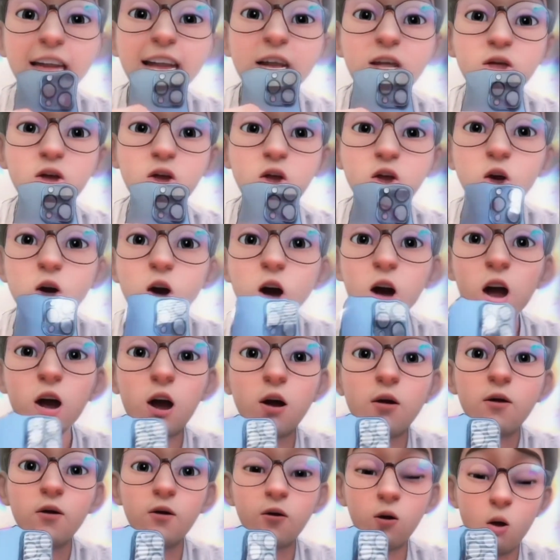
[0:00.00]
It is
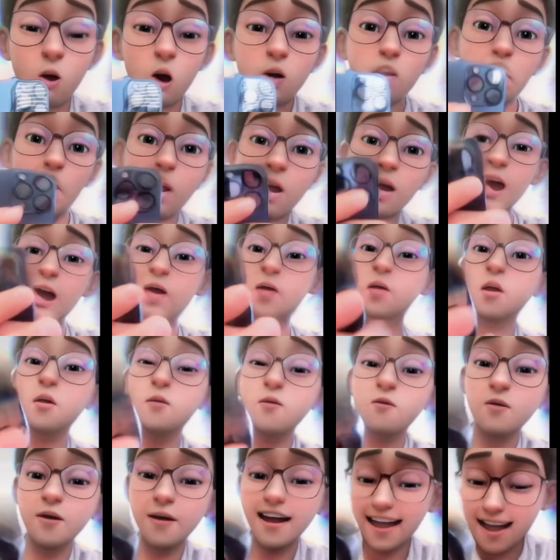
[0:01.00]
good for making the
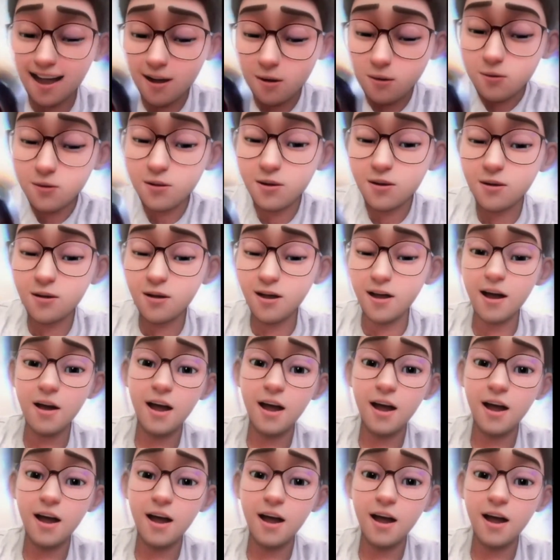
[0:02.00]
videos.